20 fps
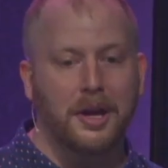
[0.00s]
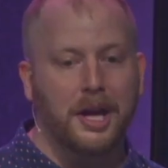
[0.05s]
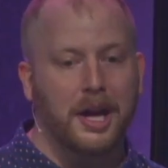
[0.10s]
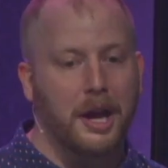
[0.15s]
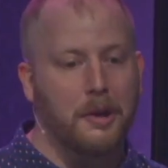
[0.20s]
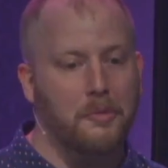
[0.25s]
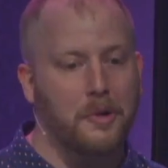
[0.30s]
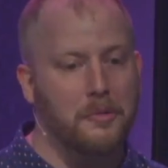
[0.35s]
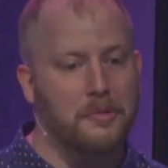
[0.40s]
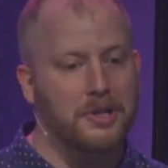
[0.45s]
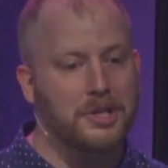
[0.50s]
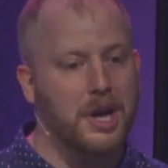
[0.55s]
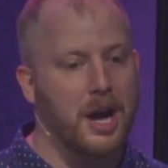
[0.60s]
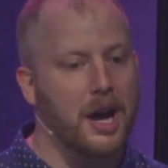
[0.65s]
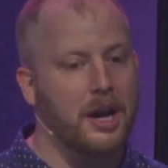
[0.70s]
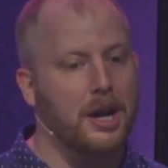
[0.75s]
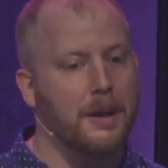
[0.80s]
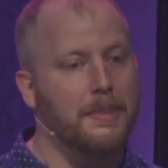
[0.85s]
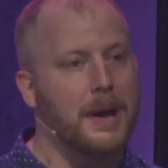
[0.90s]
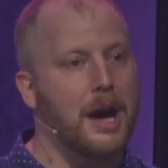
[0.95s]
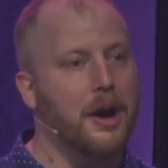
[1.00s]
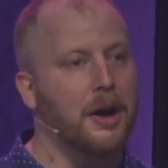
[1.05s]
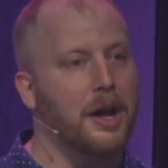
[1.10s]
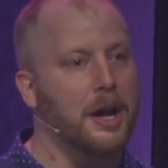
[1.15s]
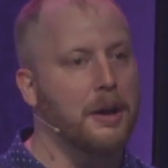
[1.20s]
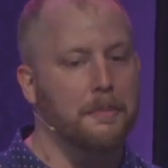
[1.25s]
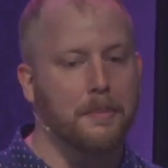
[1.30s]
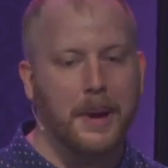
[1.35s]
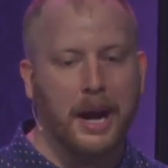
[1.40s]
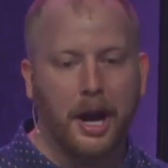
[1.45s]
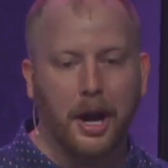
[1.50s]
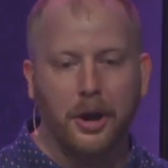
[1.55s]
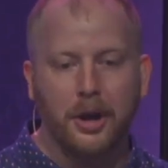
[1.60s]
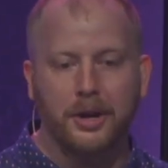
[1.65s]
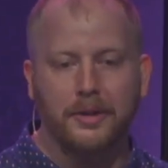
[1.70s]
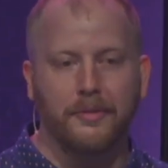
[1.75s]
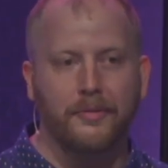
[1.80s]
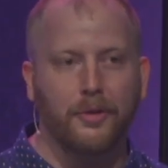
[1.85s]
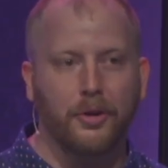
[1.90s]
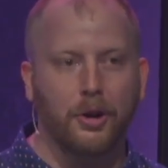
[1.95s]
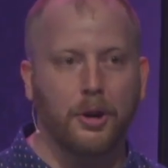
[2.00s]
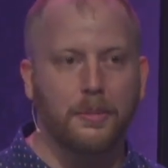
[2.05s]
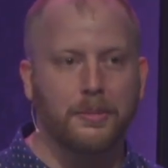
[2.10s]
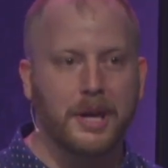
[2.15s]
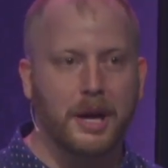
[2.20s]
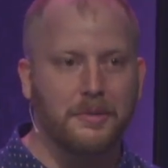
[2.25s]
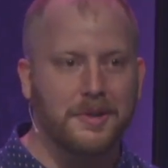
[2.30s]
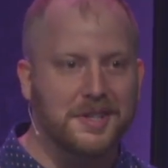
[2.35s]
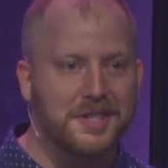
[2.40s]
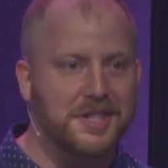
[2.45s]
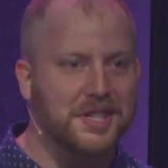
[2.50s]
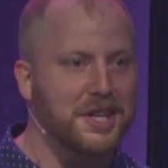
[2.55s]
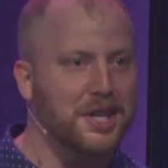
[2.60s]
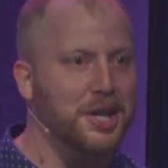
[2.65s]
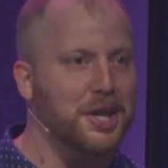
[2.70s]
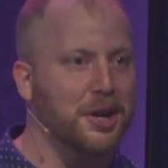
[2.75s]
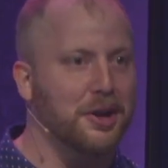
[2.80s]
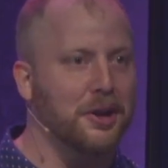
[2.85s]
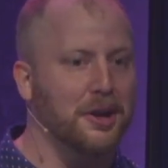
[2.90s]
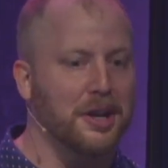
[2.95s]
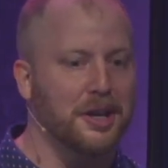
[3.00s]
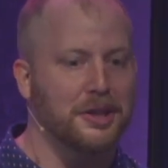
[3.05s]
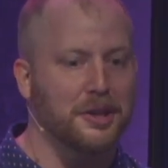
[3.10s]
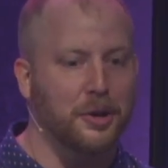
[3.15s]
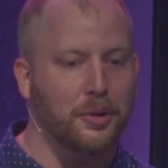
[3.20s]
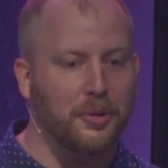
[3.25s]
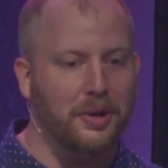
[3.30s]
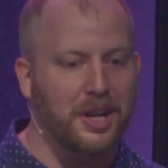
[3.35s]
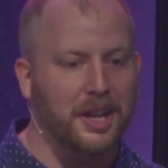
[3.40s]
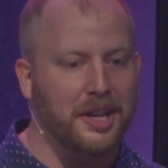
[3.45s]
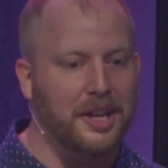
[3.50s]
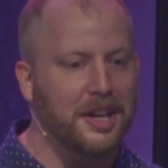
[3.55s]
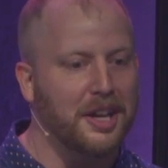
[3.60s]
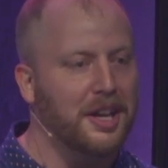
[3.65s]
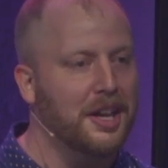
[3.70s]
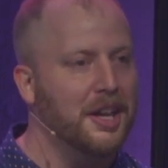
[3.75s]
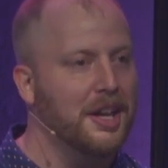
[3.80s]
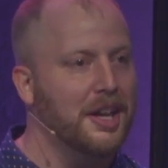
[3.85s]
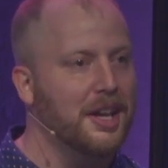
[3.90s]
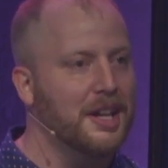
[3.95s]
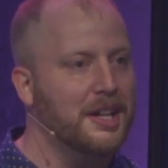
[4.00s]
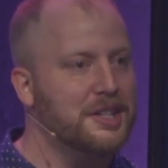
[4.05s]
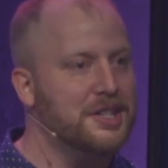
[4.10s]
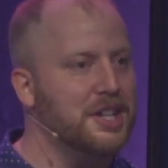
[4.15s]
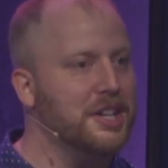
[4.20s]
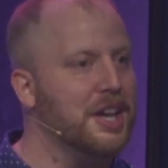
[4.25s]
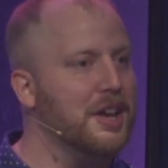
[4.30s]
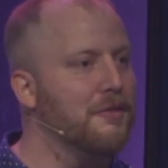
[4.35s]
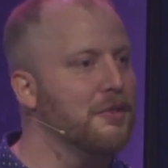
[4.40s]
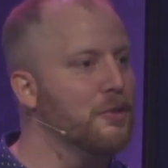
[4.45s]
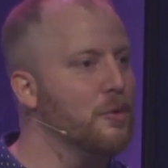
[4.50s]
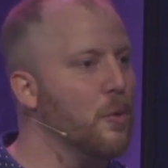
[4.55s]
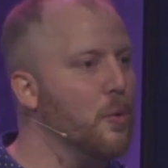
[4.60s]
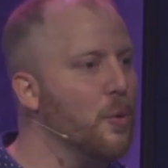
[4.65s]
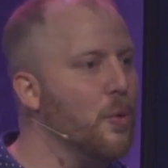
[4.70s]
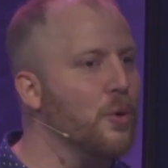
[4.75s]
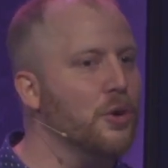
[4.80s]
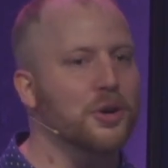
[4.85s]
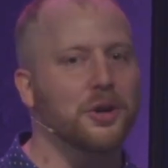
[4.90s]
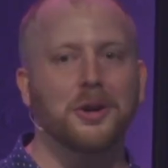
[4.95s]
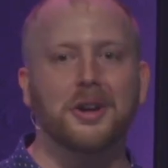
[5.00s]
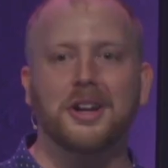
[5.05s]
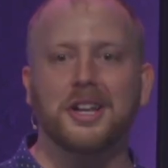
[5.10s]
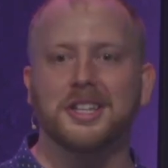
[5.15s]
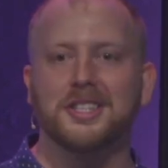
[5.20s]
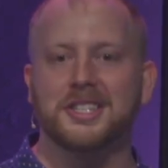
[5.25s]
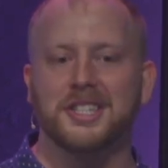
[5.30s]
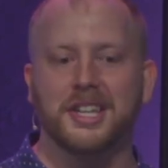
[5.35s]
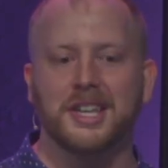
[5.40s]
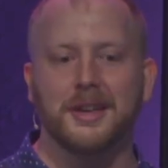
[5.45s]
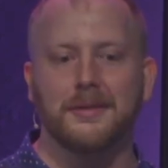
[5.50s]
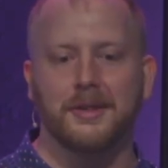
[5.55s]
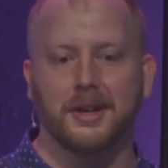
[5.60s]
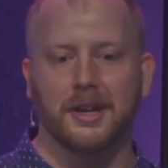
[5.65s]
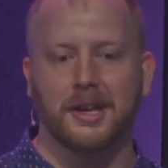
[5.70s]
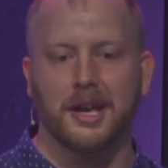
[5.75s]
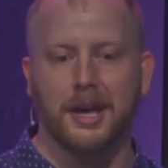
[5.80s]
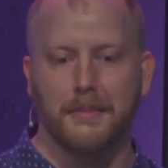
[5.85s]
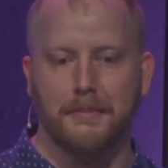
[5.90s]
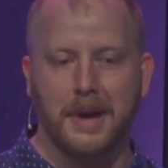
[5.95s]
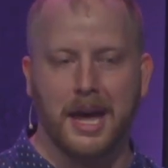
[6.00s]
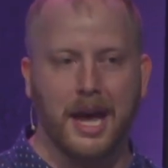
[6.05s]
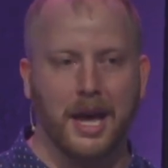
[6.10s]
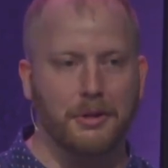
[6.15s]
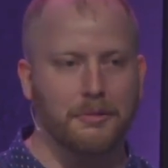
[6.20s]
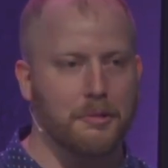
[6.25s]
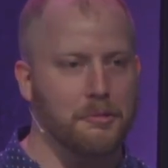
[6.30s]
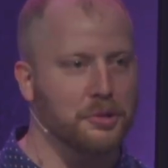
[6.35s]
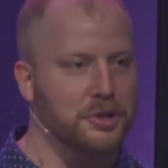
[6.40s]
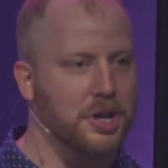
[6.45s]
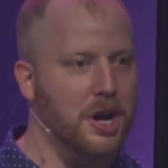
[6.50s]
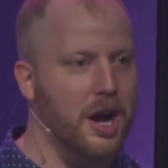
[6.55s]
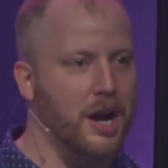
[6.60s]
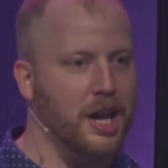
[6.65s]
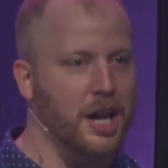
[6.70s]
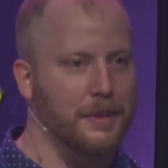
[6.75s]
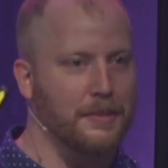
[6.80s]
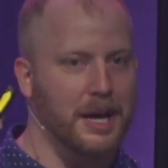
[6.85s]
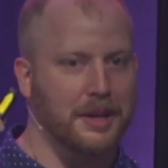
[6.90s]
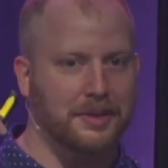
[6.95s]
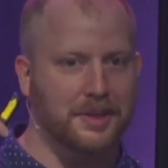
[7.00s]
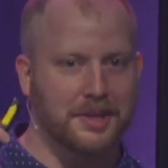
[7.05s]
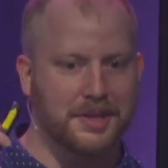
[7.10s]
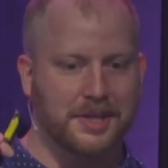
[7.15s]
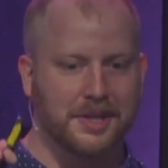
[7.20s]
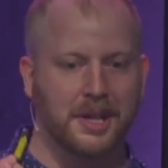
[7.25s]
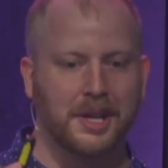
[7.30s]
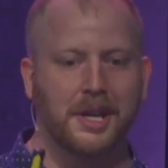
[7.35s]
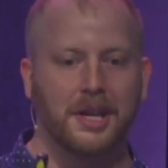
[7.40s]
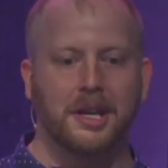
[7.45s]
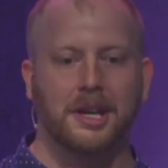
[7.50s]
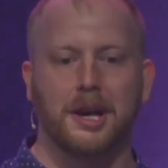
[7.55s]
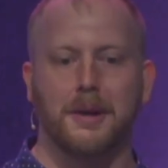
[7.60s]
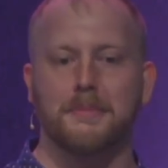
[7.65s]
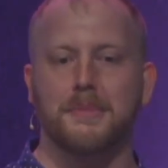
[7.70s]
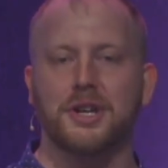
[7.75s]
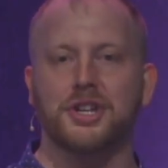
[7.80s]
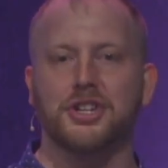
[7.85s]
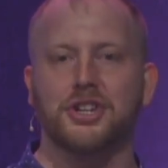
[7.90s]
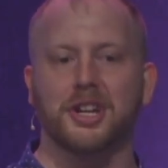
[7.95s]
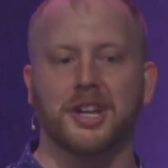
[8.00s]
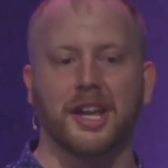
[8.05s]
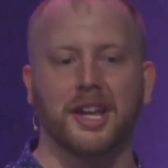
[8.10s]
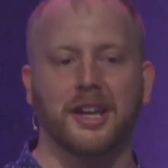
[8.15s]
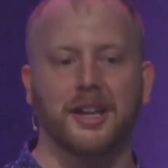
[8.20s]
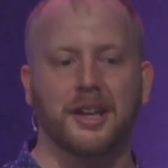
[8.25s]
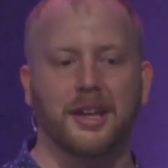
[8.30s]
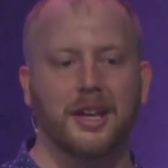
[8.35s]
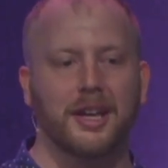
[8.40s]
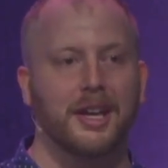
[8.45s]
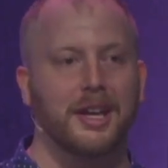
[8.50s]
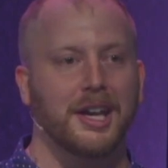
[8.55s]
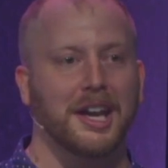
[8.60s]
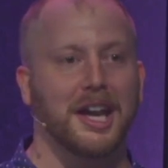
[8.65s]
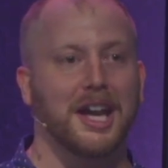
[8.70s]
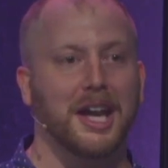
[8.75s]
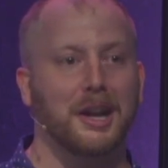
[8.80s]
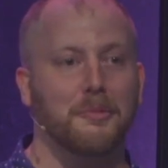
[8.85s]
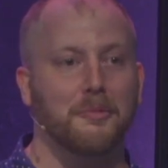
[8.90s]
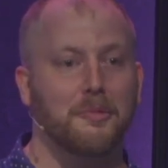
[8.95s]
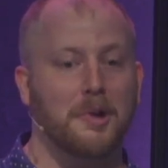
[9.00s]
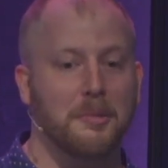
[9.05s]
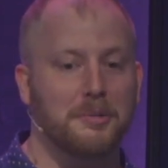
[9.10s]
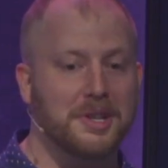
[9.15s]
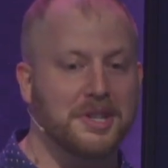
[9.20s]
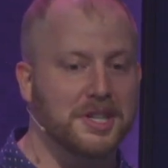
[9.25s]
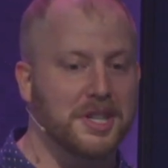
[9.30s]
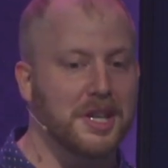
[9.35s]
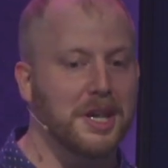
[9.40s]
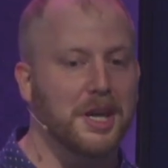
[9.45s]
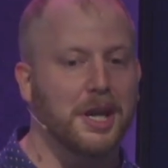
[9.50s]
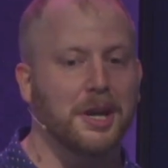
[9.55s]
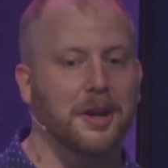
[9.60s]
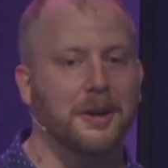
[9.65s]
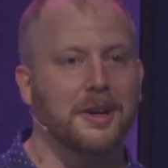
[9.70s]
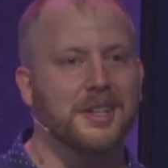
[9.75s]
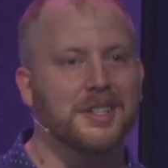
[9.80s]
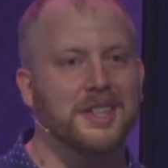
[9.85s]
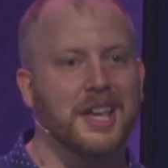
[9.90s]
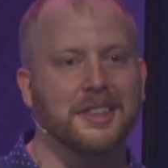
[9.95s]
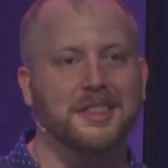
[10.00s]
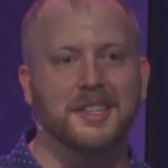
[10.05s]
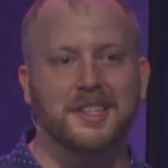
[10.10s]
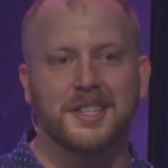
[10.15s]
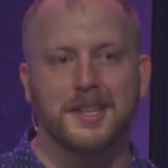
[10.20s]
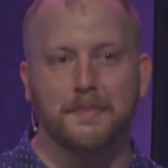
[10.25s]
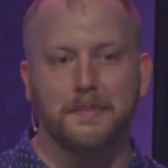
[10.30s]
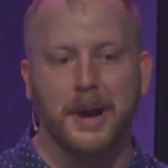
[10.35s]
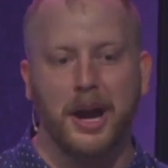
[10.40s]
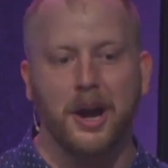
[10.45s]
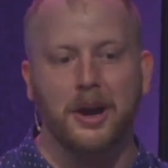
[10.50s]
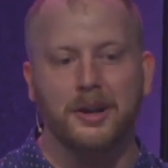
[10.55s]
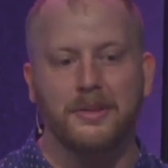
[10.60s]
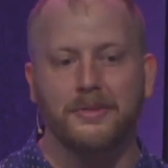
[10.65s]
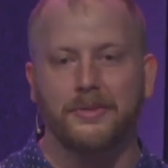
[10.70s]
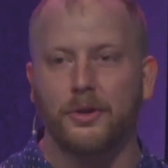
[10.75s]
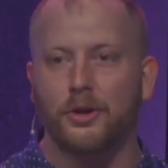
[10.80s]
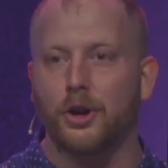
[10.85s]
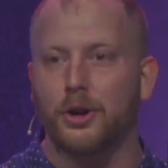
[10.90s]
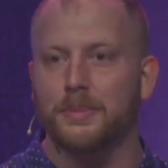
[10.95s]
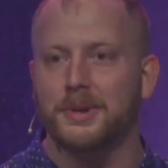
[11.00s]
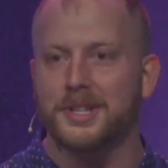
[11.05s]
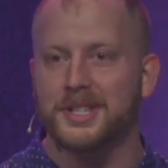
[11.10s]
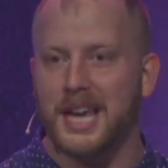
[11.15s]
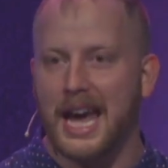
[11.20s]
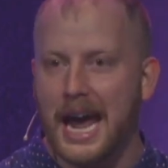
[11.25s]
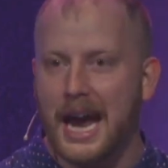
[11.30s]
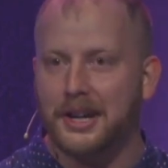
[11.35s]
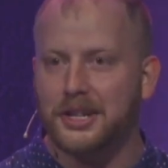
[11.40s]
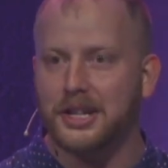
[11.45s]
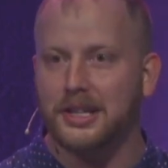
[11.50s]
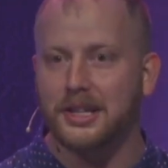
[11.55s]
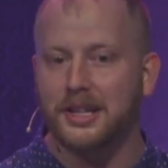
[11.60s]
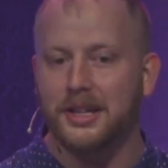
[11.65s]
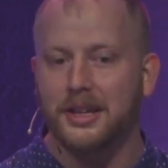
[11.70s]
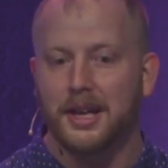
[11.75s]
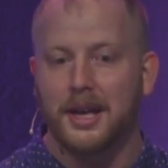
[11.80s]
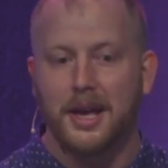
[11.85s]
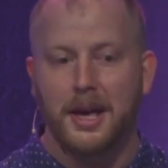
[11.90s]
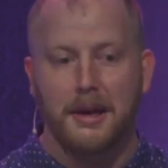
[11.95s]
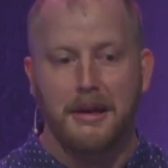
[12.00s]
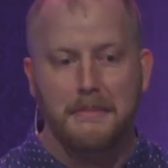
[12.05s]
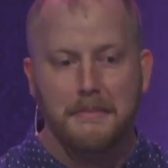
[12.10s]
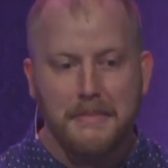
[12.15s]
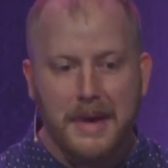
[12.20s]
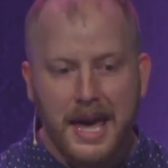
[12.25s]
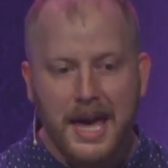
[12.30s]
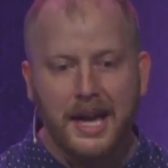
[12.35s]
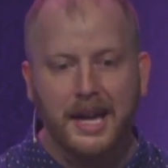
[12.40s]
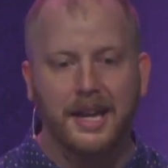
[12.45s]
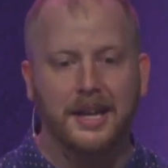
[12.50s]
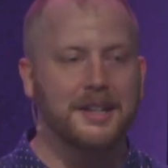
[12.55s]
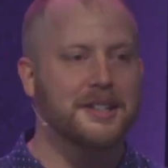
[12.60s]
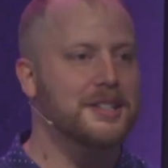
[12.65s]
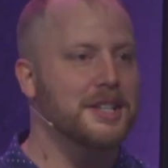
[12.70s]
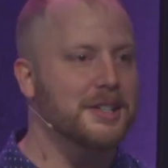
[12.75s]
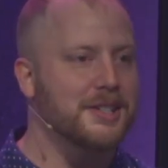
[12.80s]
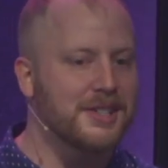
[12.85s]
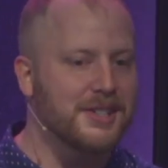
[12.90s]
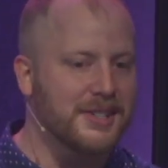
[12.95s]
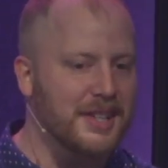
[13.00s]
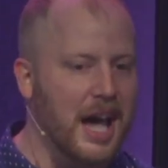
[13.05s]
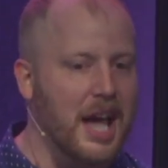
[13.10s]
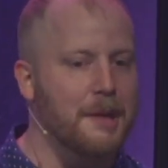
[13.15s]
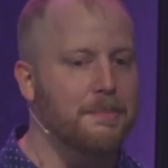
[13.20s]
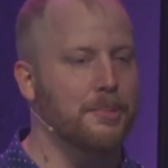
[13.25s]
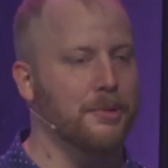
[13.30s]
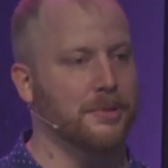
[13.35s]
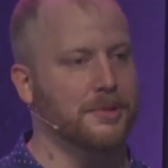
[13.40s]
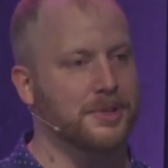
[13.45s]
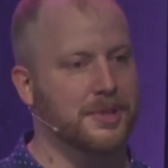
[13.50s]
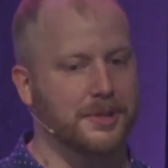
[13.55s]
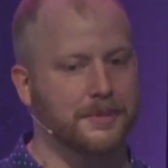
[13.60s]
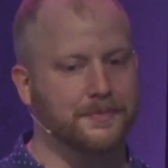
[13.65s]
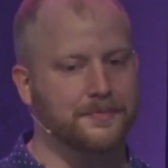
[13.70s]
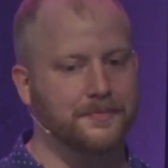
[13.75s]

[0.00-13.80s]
and when we talk about an imperative verb that we see here in the Greek, it's to give an order, it's to give a command when we're talking about this commissioning. And what we see here is that this imperative verb is actually make disciples.